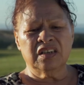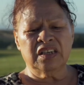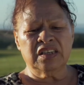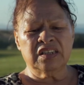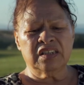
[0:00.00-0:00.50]

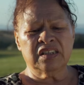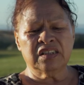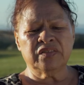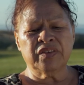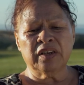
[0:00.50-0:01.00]
and
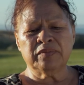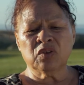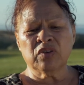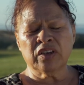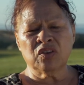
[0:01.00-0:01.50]
it developed a
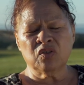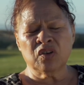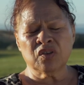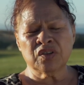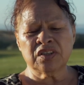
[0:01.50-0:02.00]
great
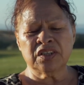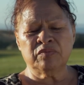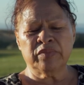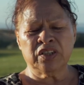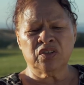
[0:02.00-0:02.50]
curiosity
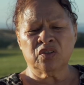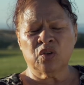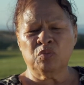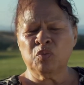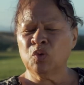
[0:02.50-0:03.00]
in me to
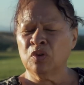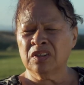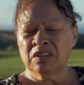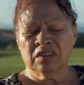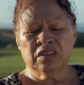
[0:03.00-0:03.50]
know
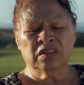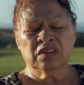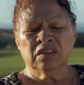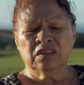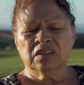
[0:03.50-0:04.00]
more.
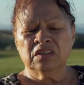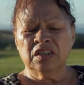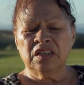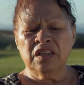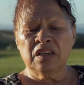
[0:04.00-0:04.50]

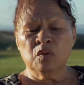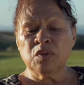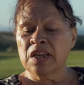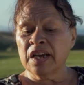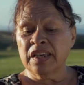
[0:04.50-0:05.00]
And then I
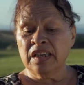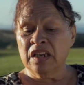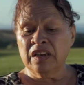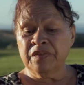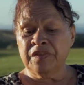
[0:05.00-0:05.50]
was lucky
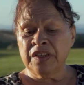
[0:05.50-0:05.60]
enough